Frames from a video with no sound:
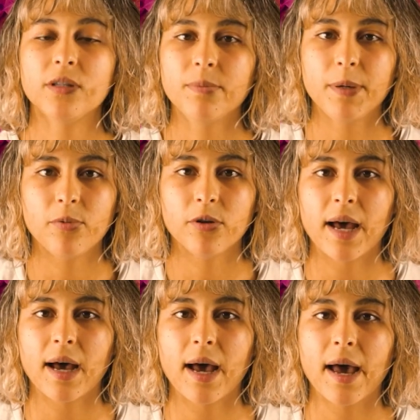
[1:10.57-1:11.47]
of the people
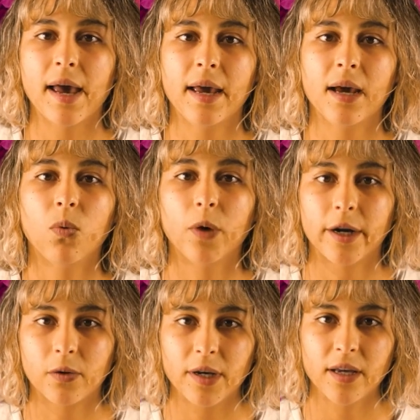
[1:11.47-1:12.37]
that I
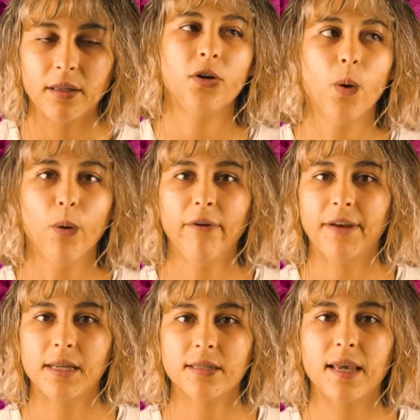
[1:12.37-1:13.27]
work with, no
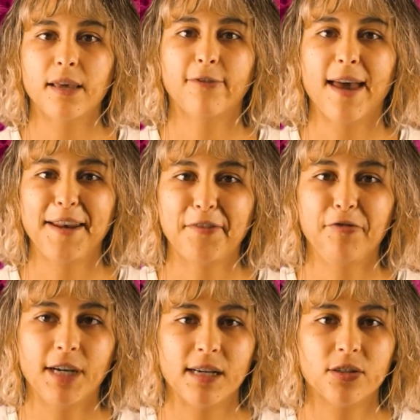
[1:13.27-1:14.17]
offense if any of
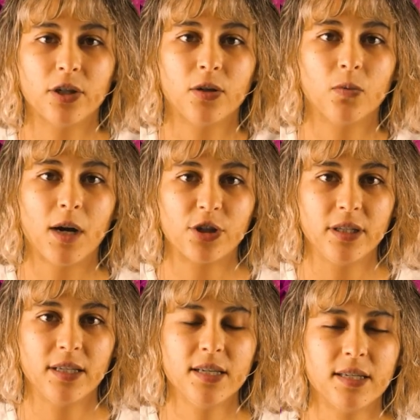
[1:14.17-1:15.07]
you guys are
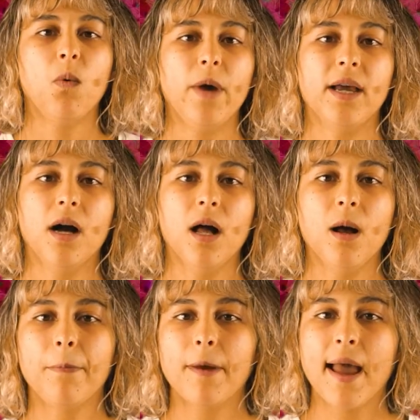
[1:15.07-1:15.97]
watching this, wake
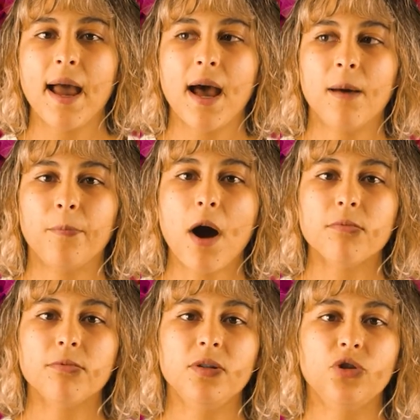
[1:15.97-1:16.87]
up and
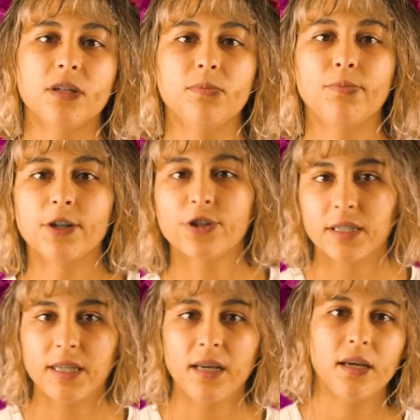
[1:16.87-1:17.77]
probably just brush their
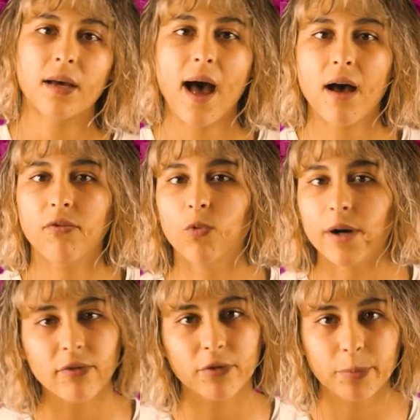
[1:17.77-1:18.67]
teeth, have
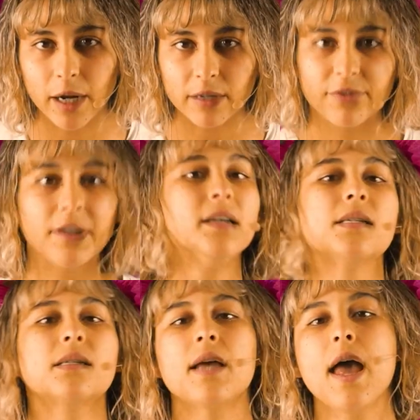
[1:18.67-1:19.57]
whatever
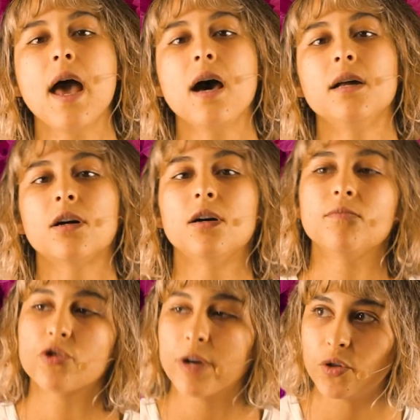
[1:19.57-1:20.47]
breakfast, and come
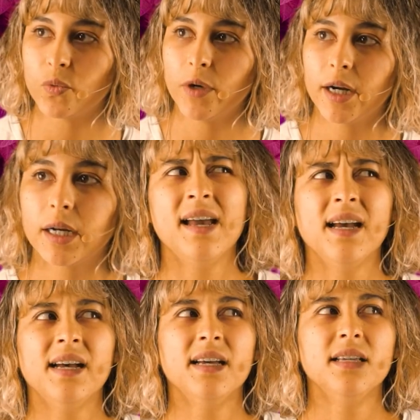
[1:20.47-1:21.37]
straight to work.
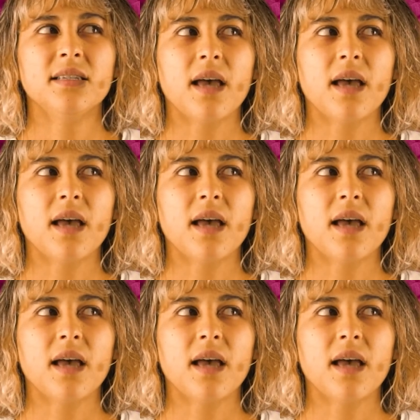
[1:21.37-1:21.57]
And